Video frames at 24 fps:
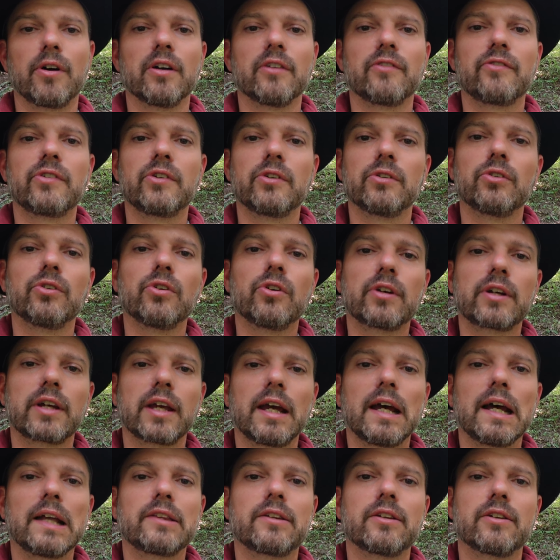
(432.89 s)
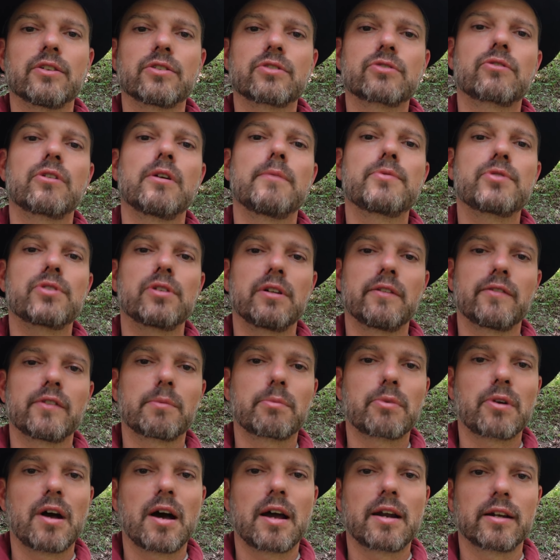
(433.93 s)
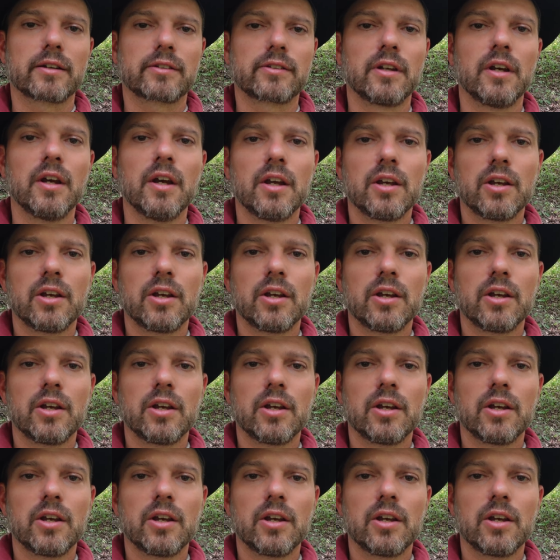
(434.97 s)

And if you look at the description of the product,